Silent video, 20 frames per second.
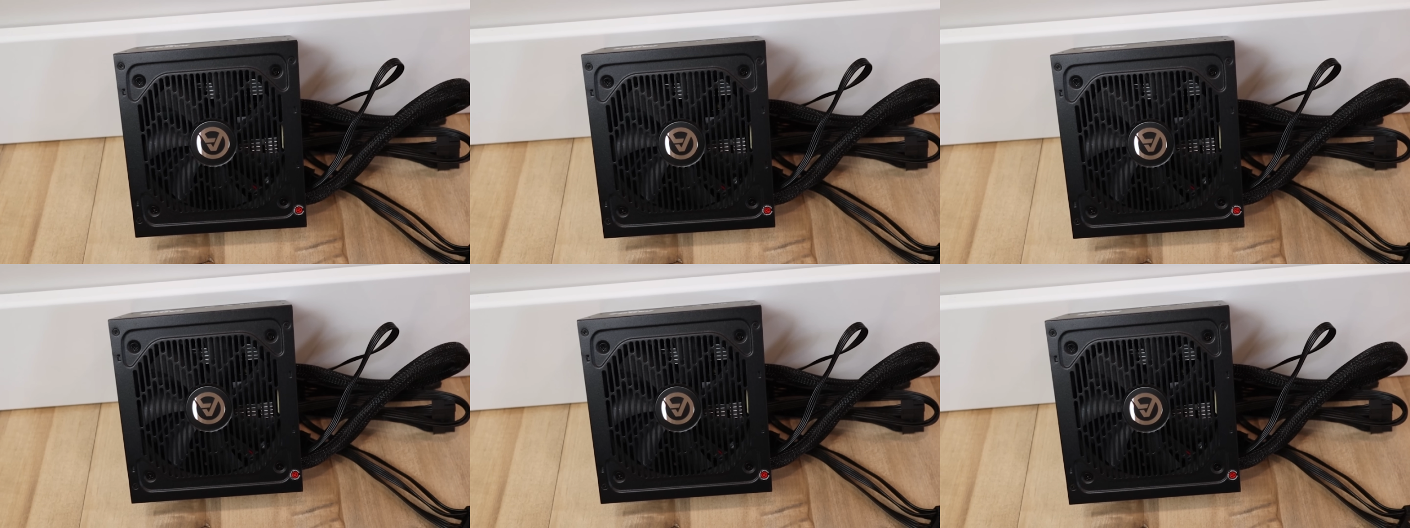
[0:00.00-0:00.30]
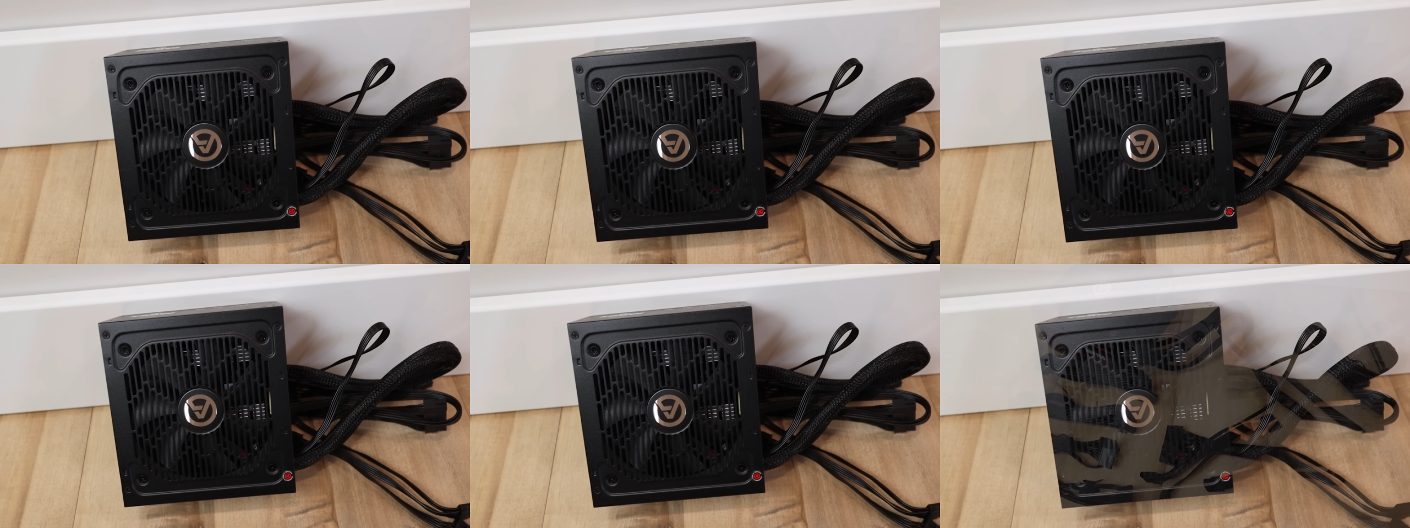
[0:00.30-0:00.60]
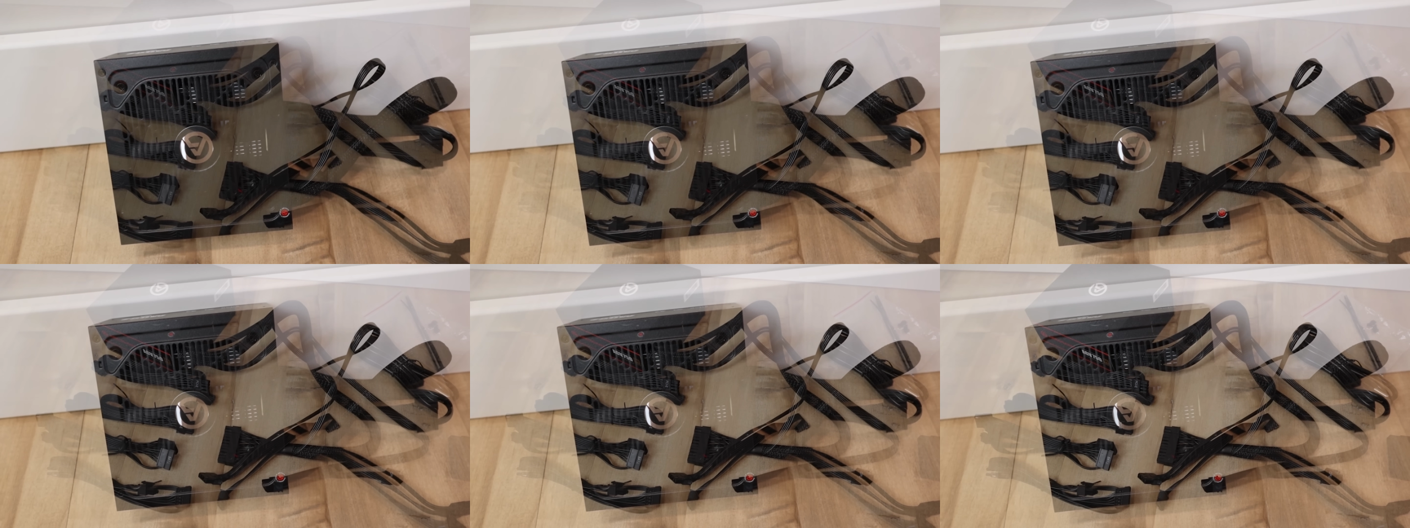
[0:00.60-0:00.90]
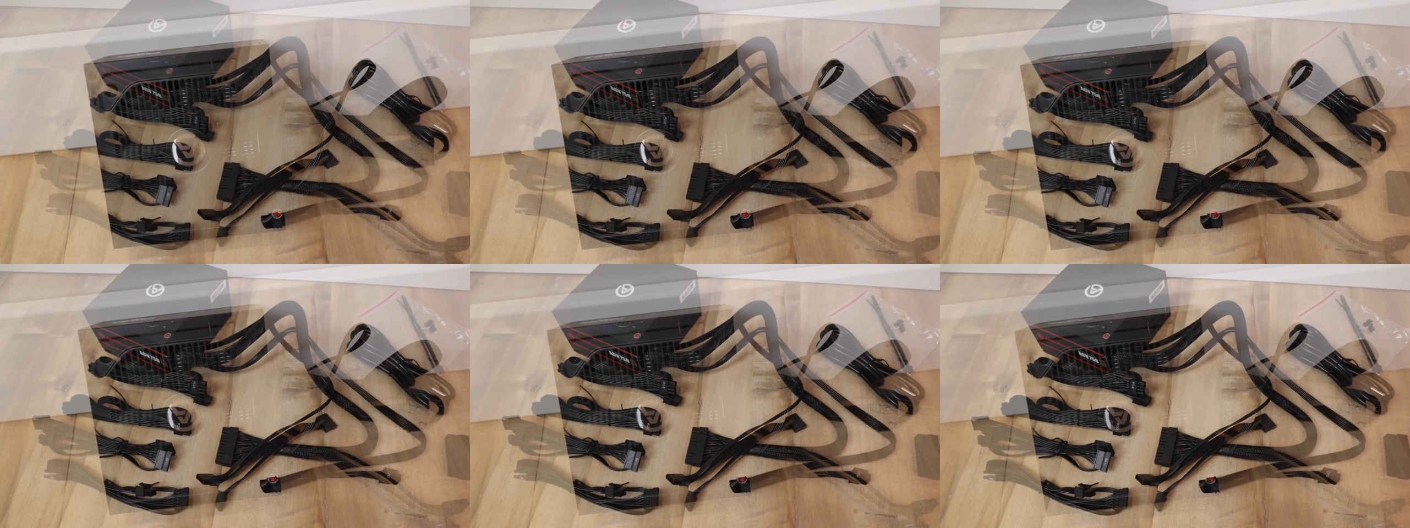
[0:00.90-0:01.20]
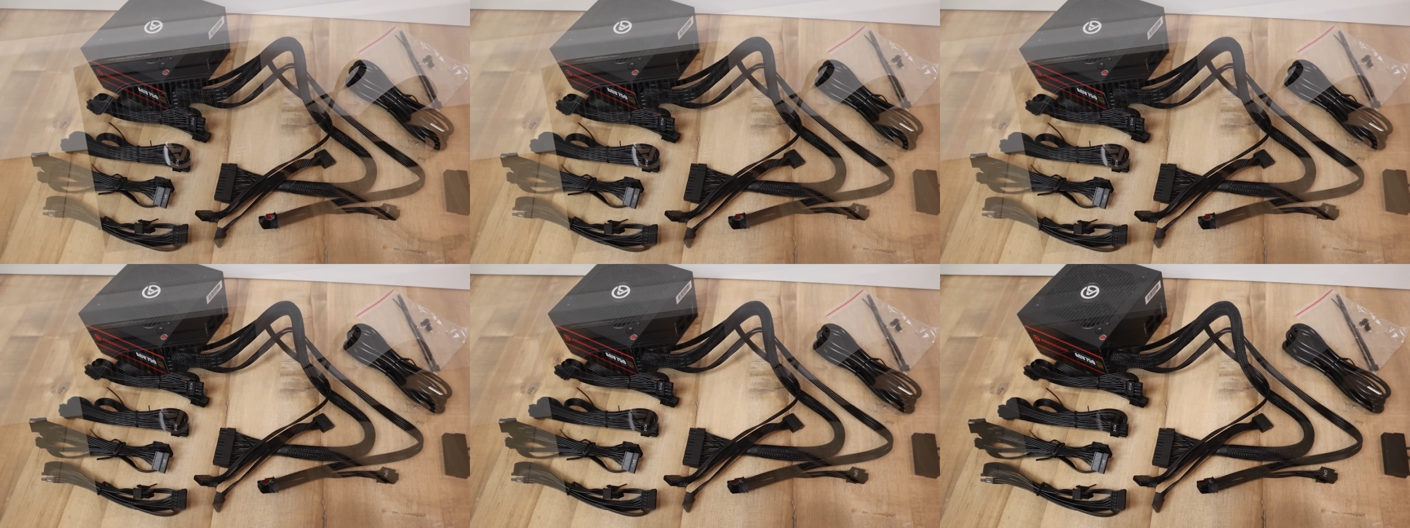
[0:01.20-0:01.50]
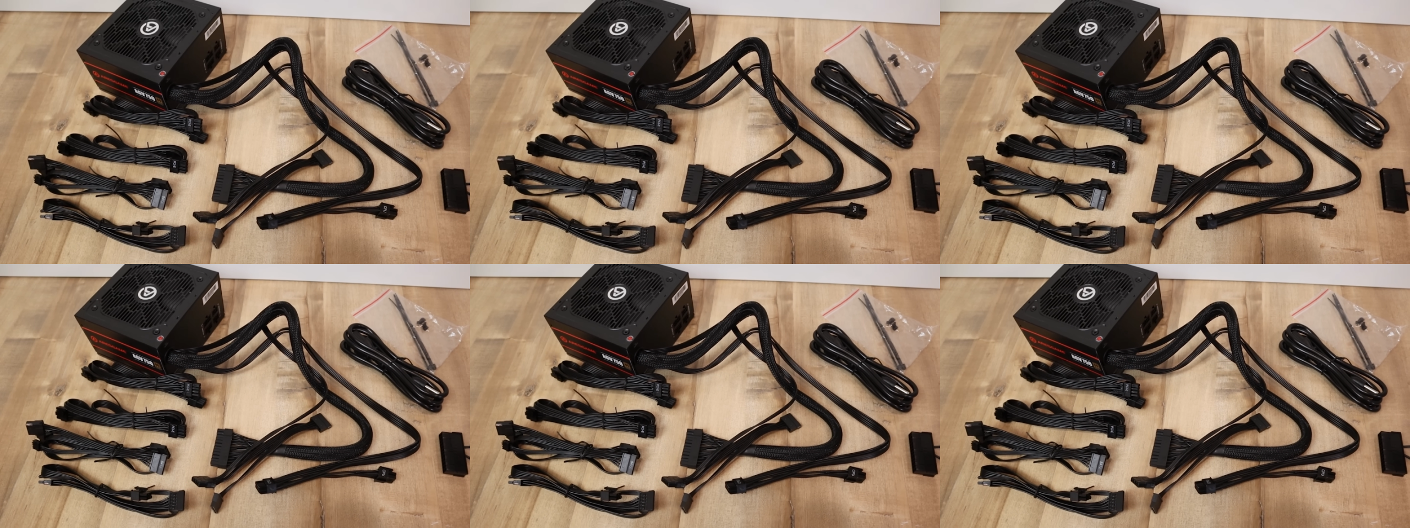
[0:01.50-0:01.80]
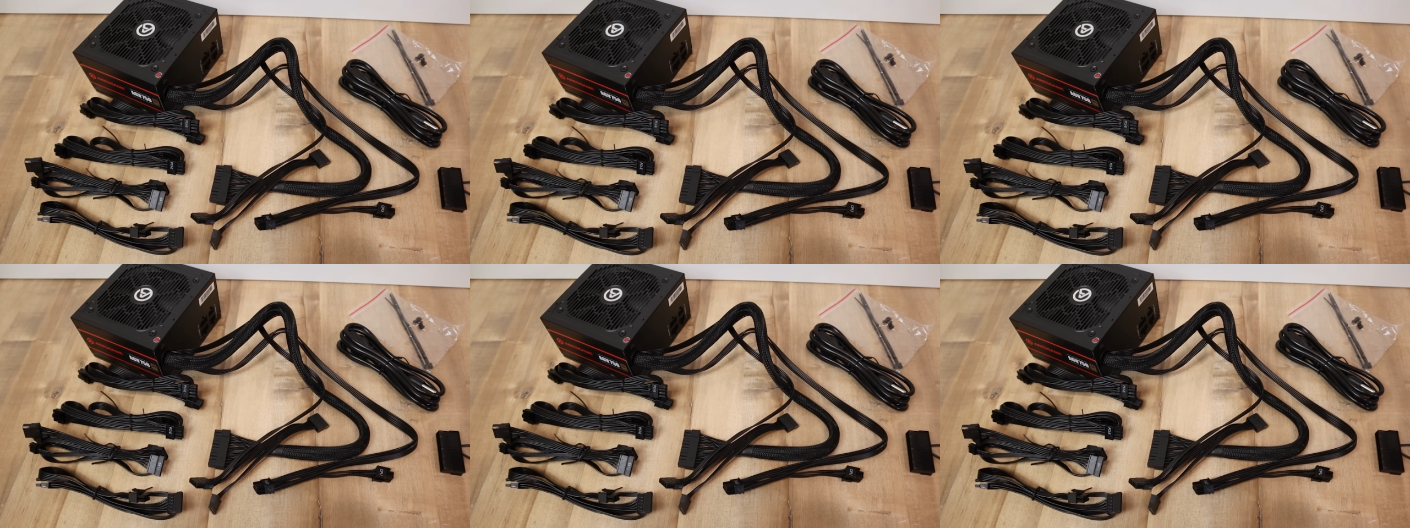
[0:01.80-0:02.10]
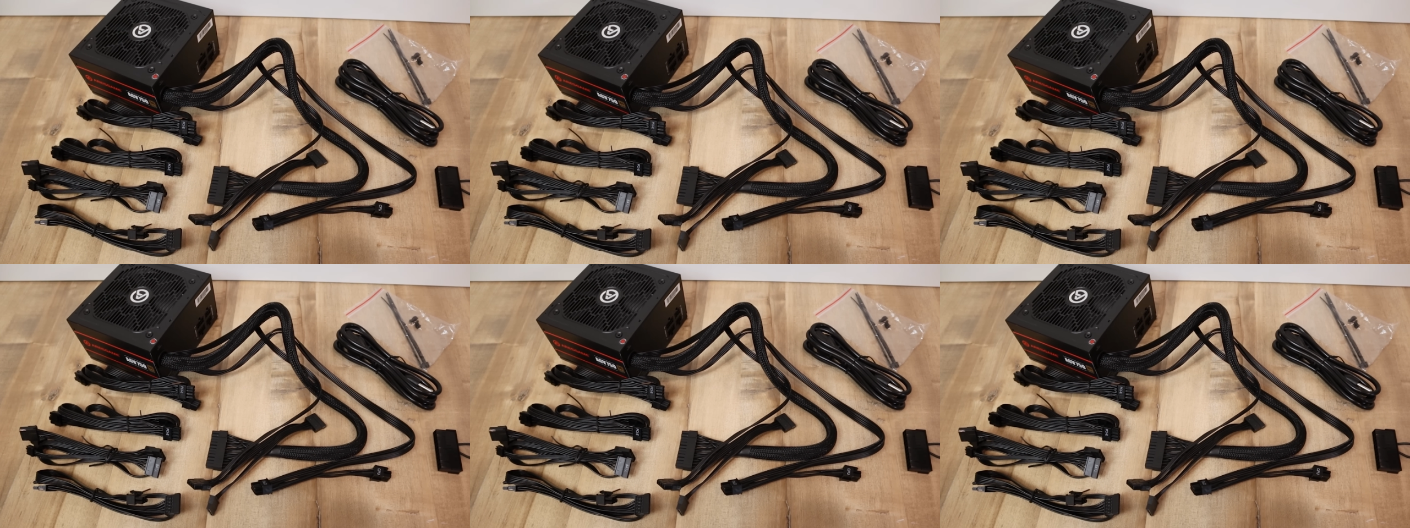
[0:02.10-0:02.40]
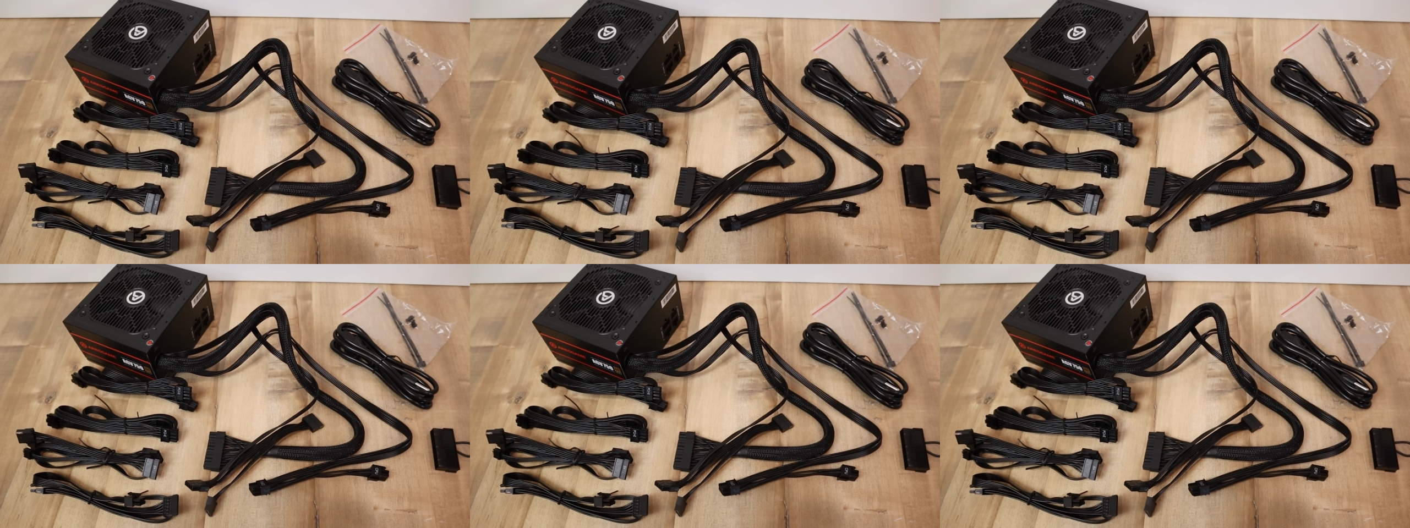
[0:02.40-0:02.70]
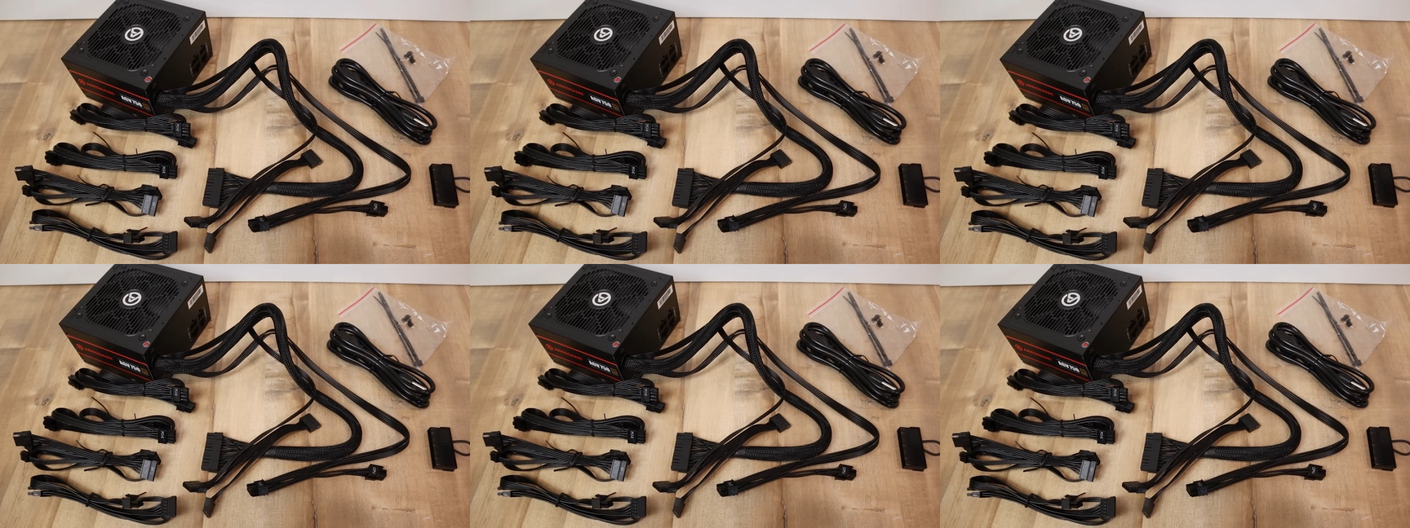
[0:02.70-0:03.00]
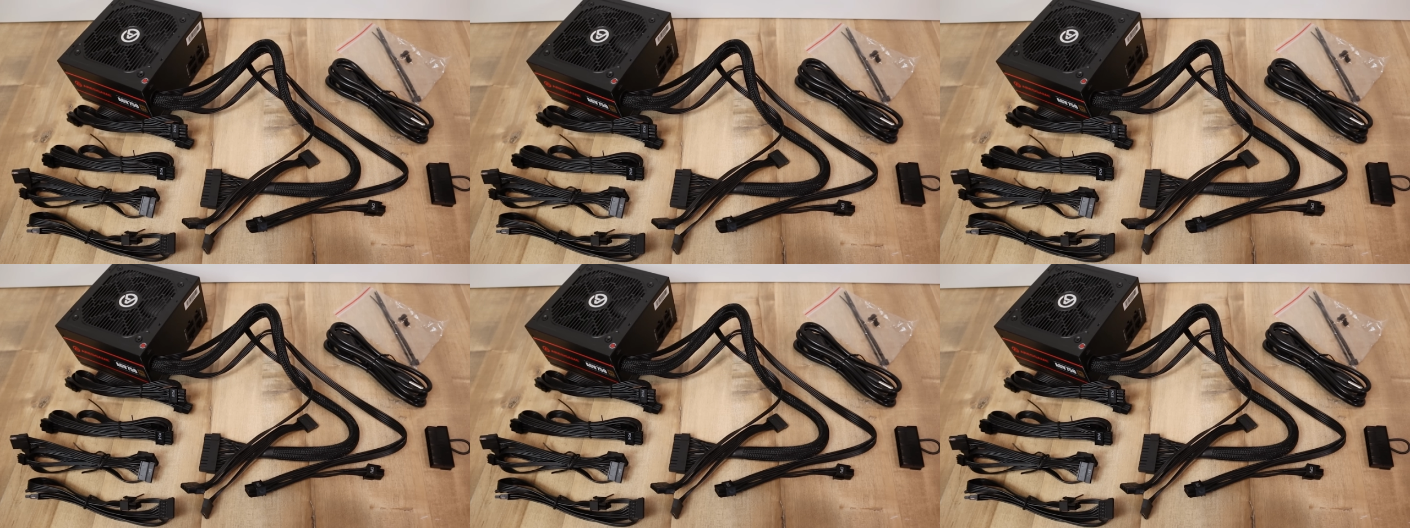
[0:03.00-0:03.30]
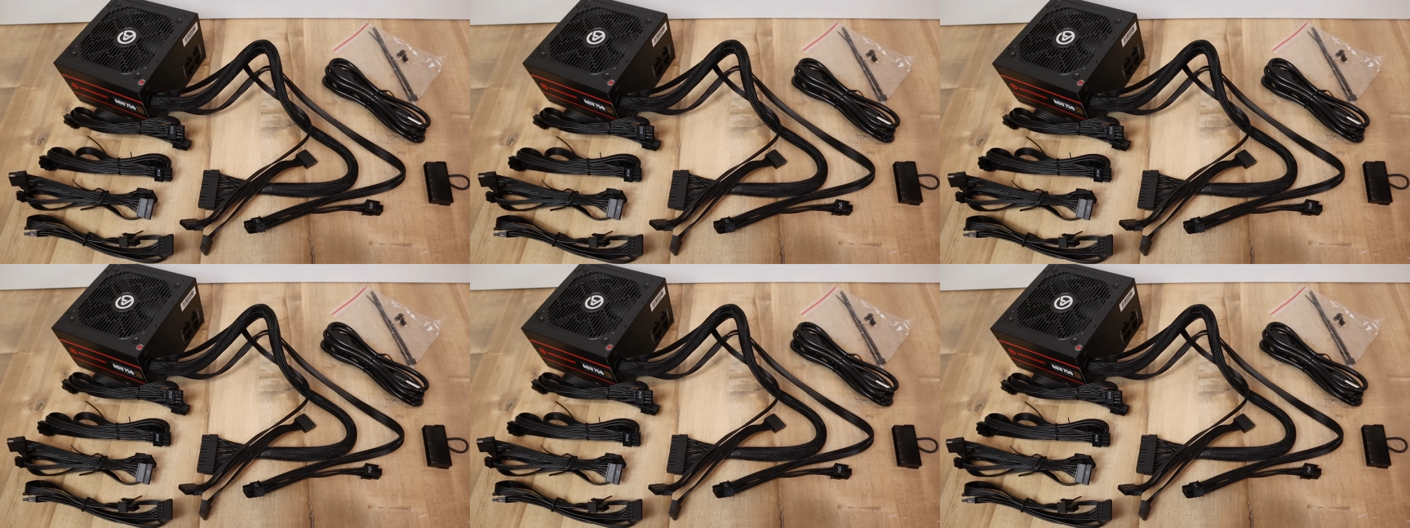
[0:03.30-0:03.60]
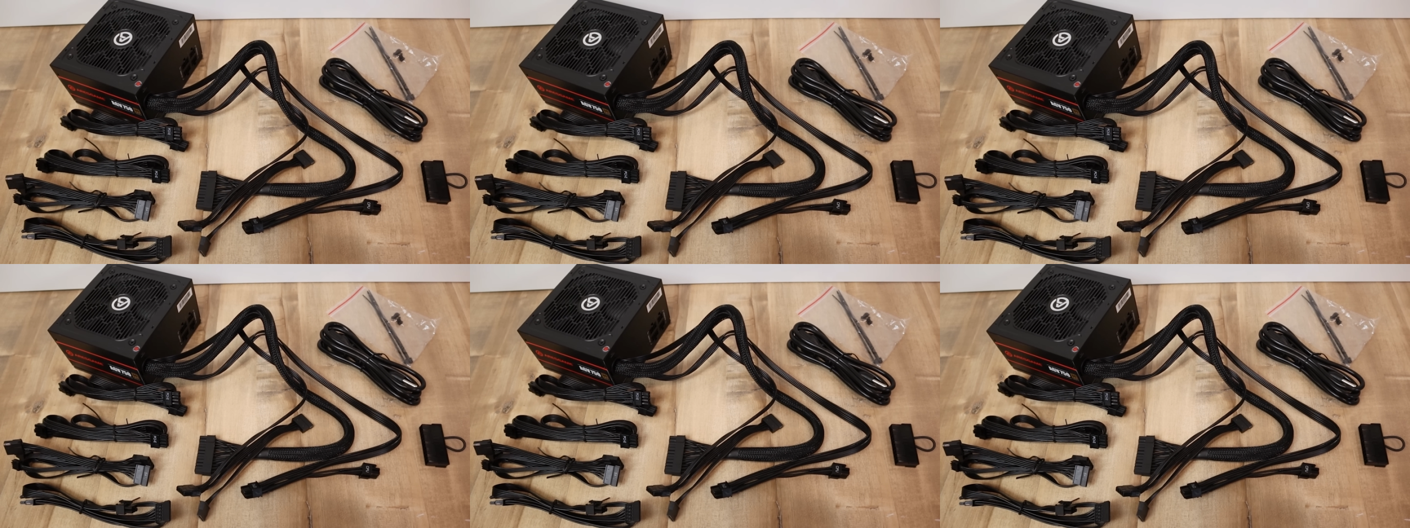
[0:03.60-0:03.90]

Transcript: No face is visible, so there are no lips to read.